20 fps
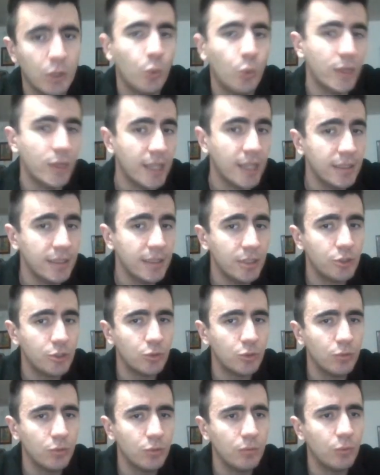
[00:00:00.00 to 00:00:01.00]
With knight
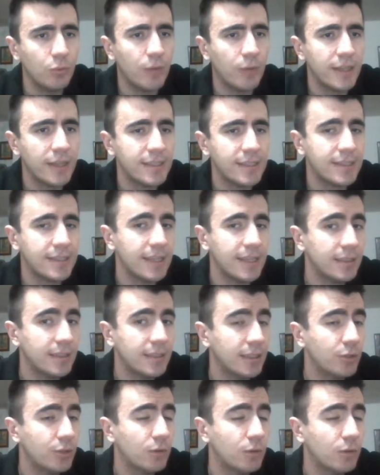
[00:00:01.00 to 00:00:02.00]
h2, white is
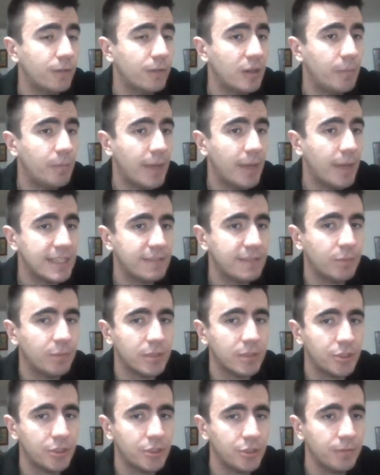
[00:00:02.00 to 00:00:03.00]
getting into a very passive
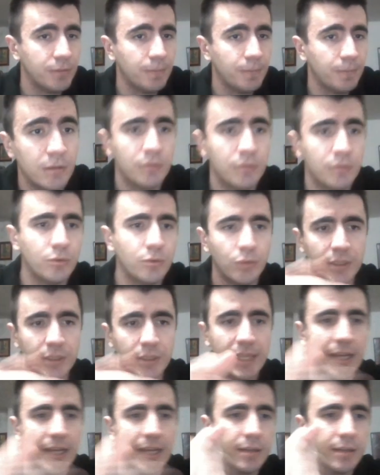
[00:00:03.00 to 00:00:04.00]
position to
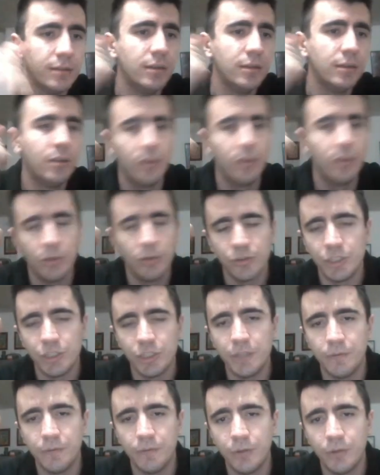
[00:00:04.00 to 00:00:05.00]
attack on
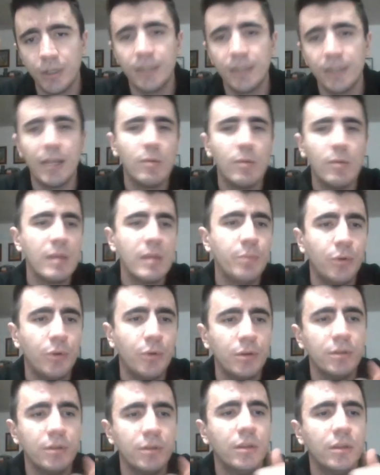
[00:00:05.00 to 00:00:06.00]
g4, and now my
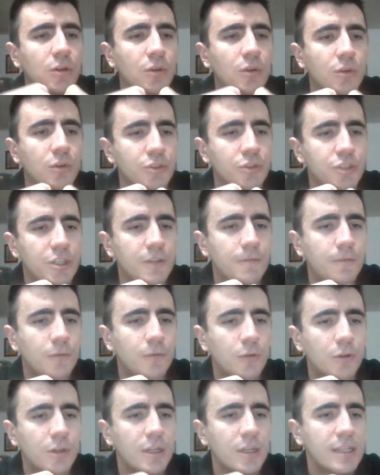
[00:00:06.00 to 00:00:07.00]
pawn on
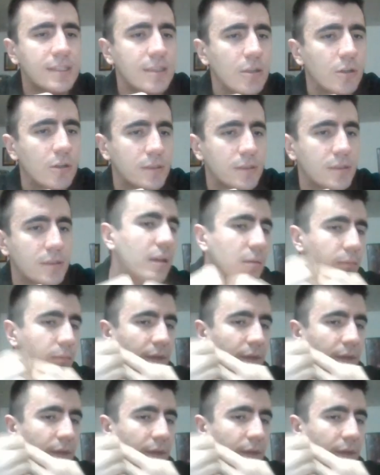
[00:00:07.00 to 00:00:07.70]
g4 is lost.